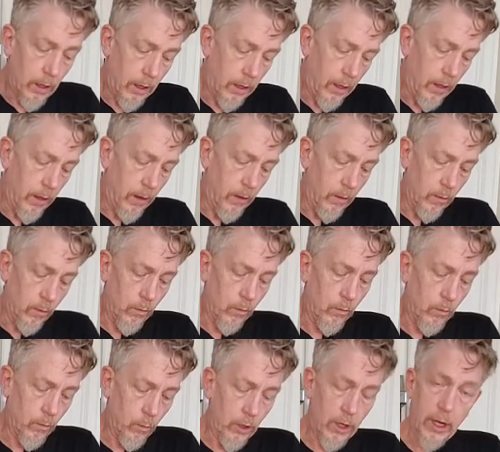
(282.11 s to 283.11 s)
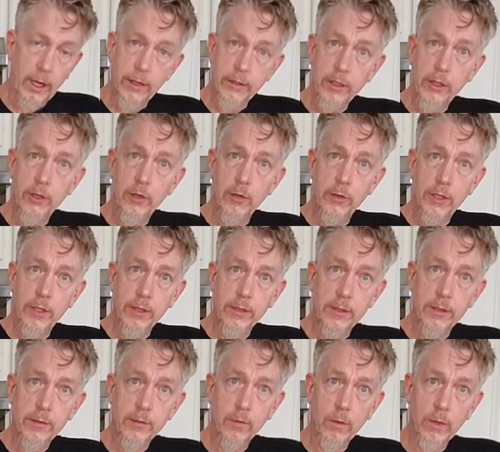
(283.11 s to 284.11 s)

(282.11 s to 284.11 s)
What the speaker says: what I like to do with this,